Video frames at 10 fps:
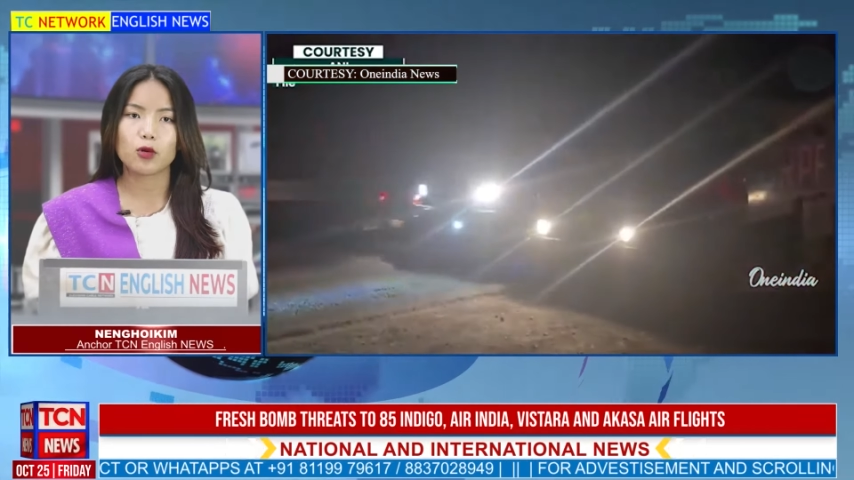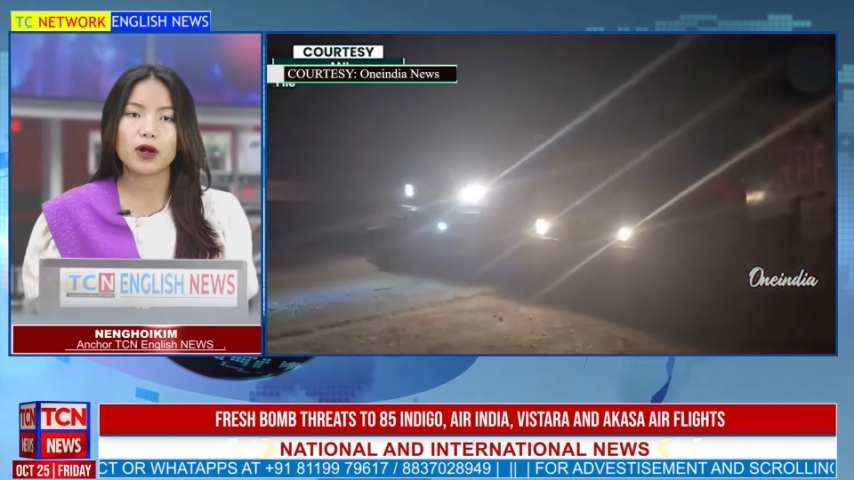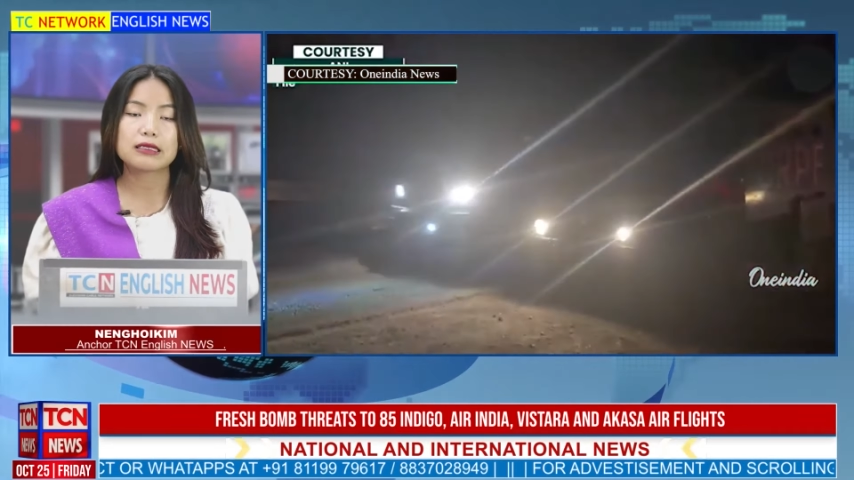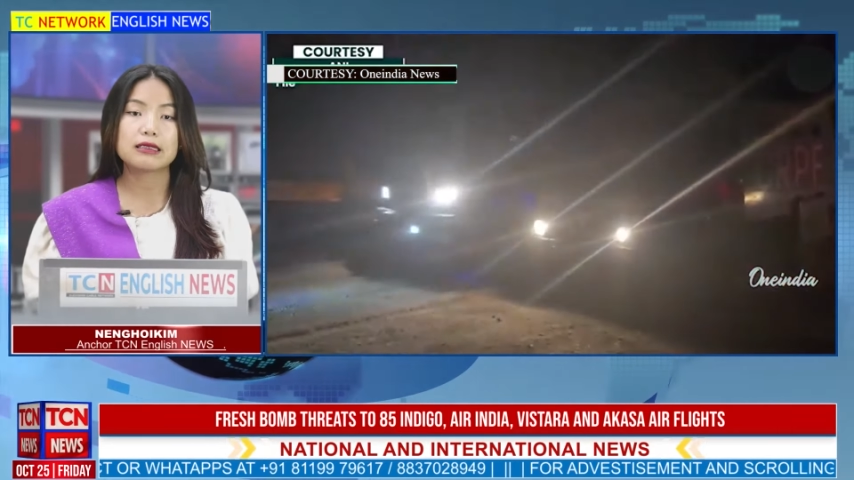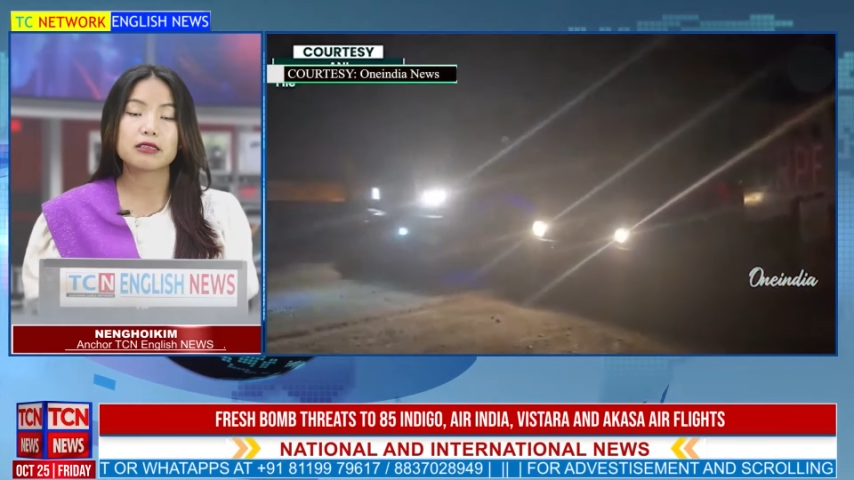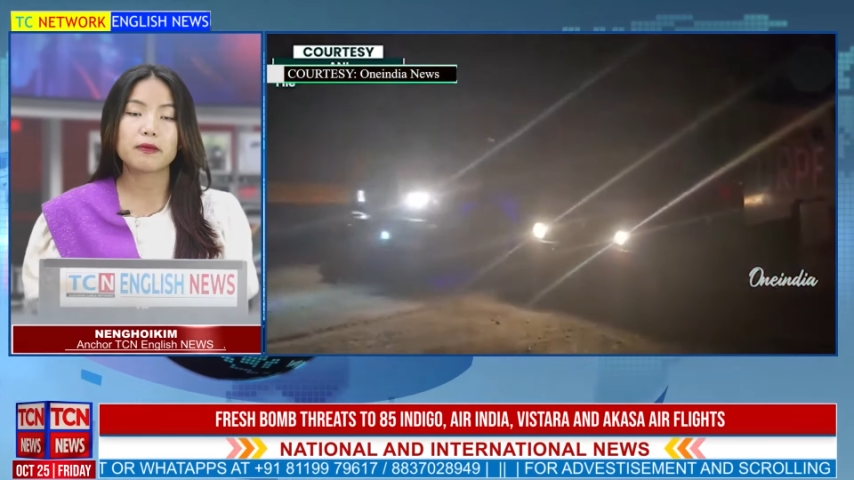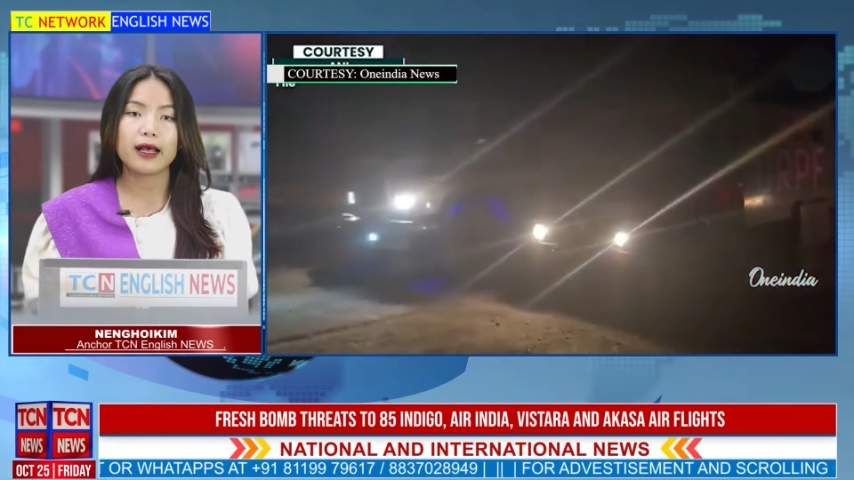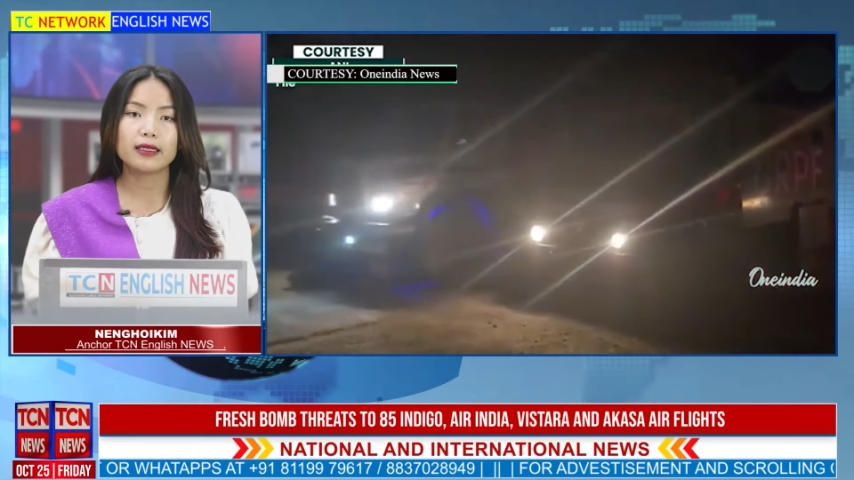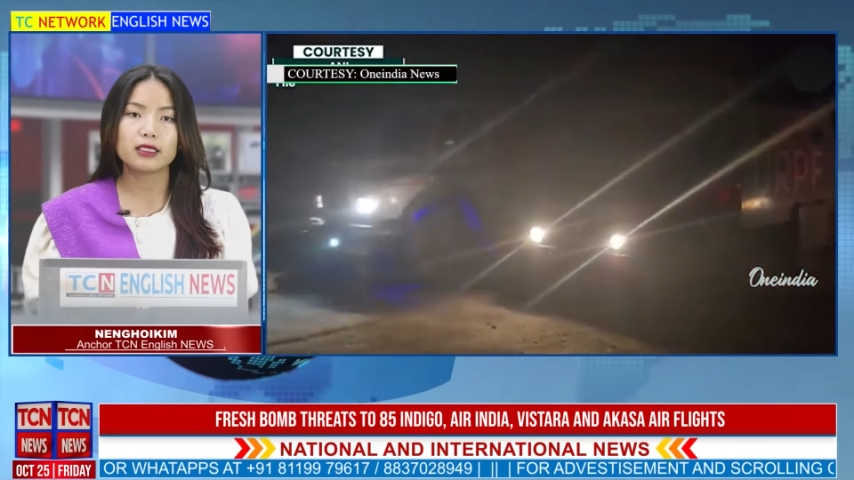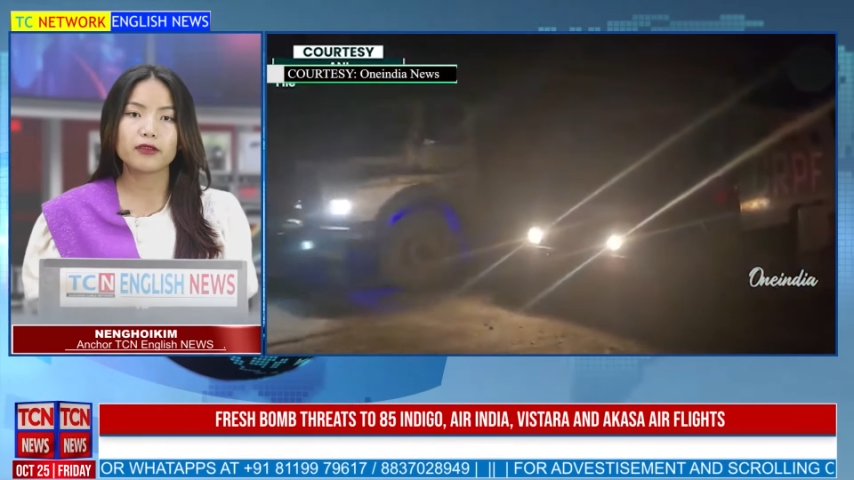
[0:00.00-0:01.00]
was
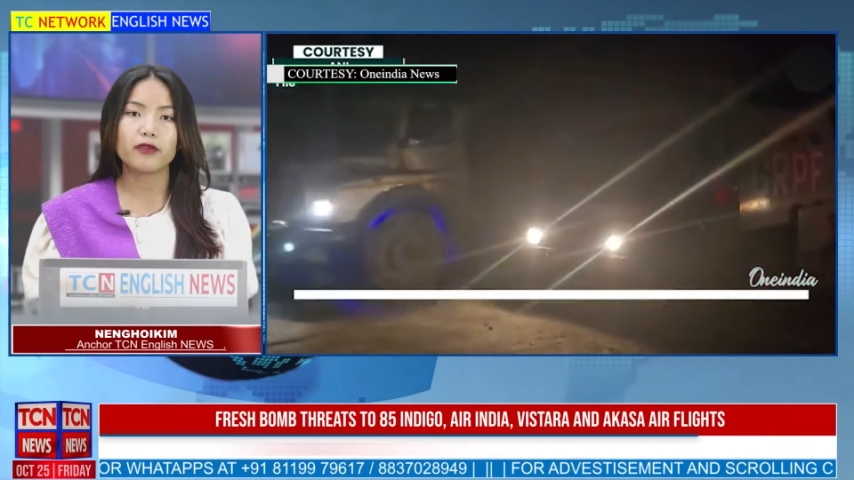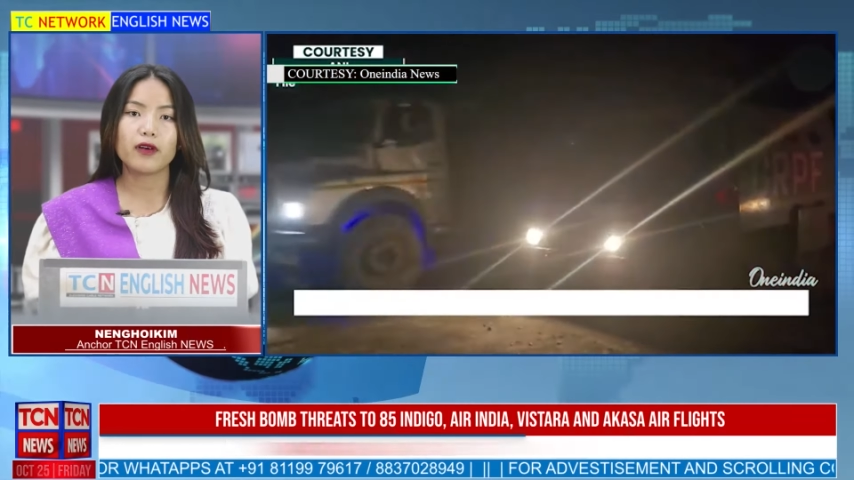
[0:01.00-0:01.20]
dismantled